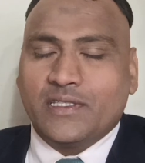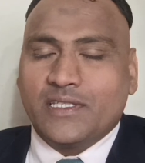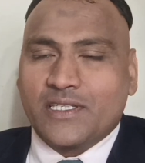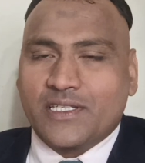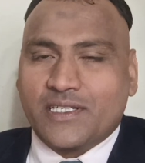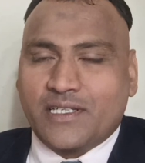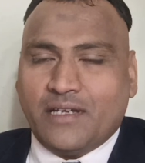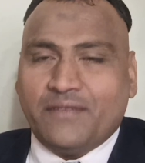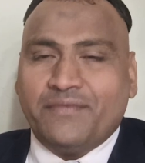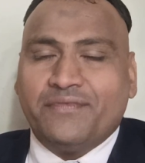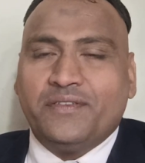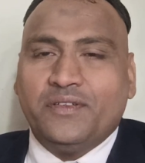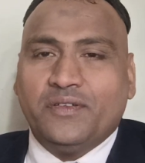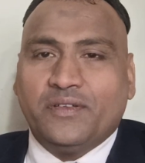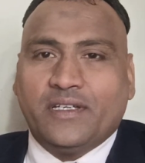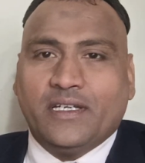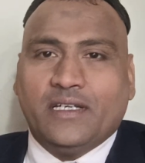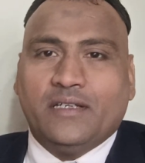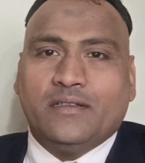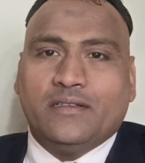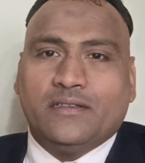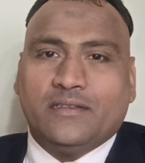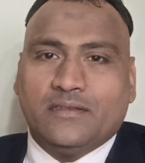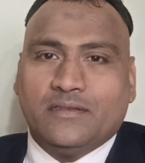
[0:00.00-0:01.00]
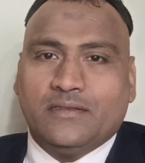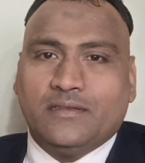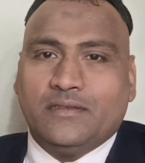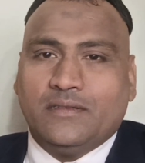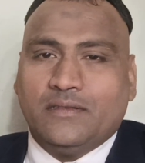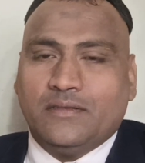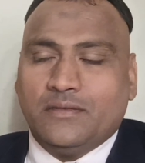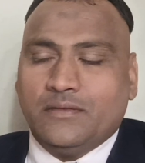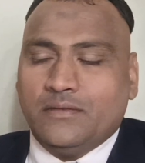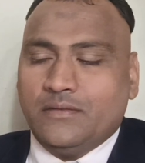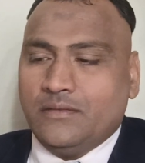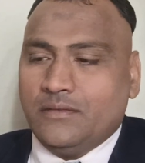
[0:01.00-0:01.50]
what the stuff you can
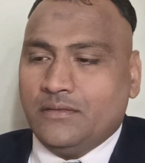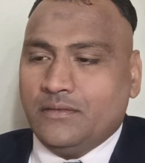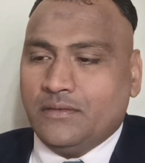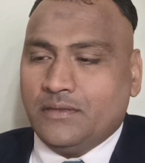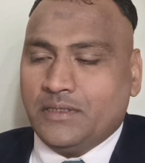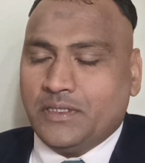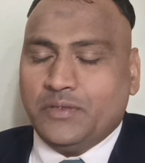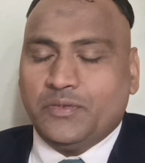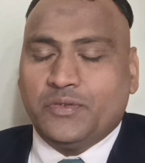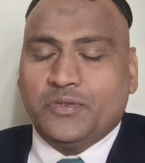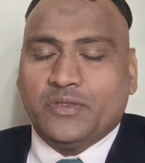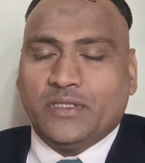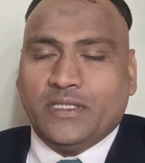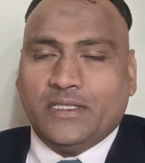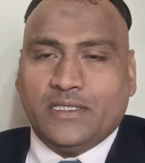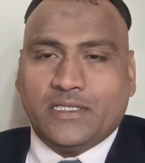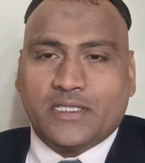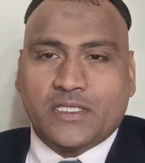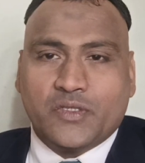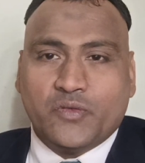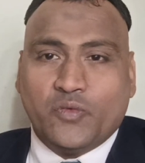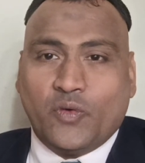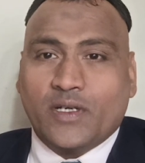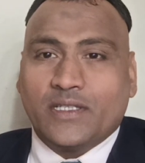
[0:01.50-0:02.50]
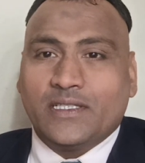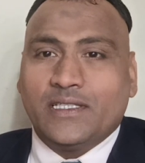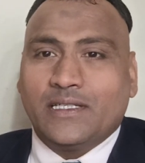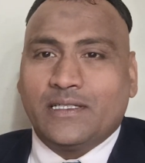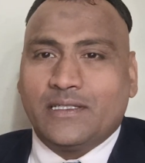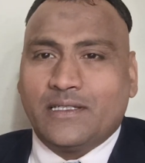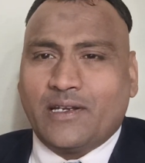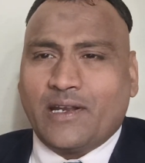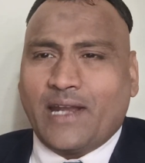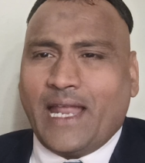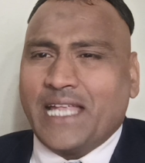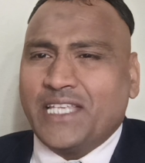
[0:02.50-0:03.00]
give to the others, what
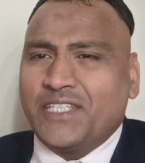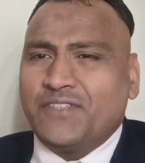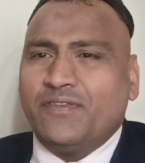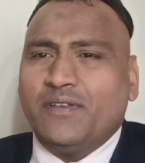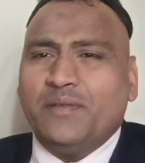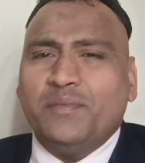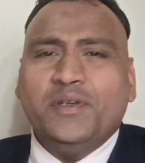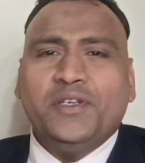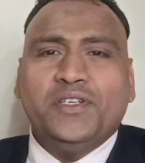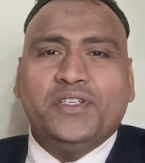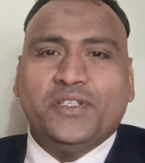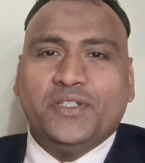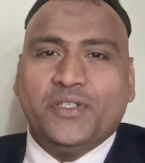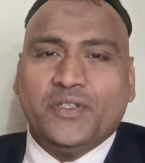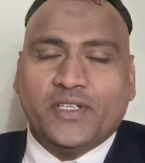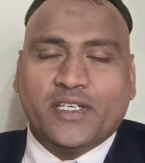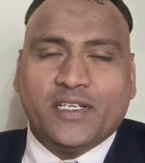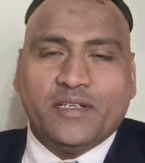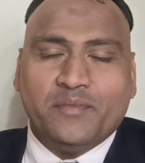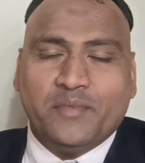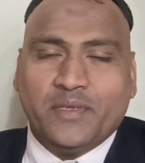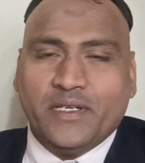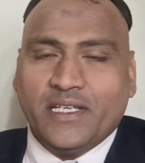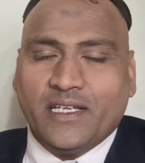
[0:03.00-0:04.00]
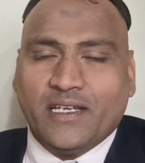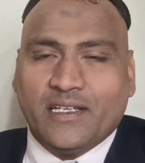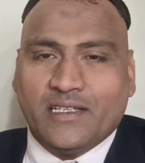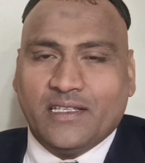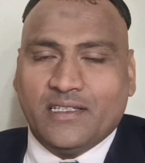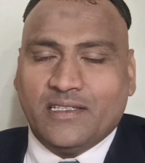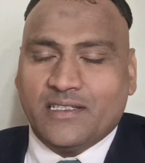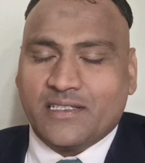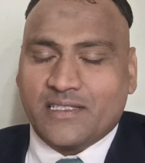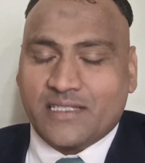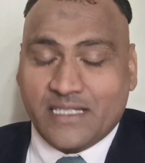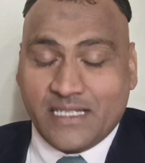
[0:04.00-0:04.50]
the transformation you can bring
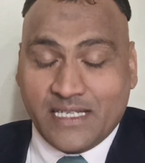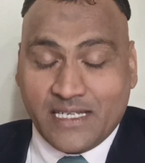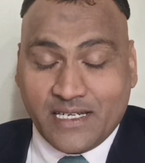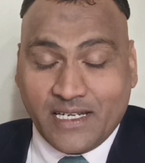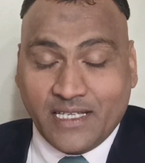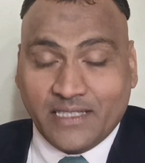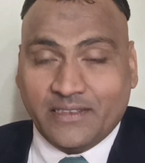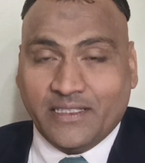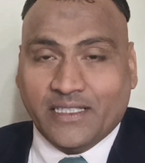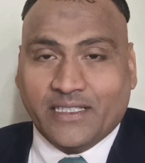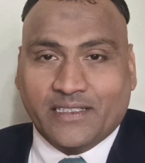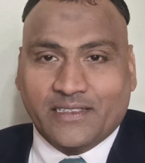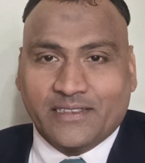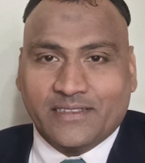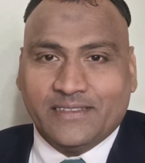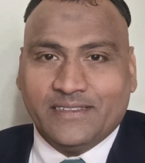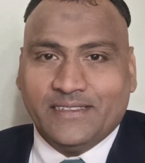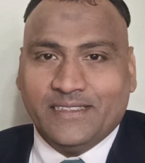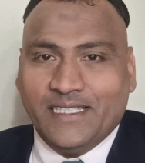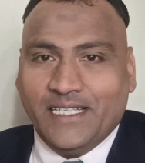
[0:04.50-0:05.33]
in the others? Nothing.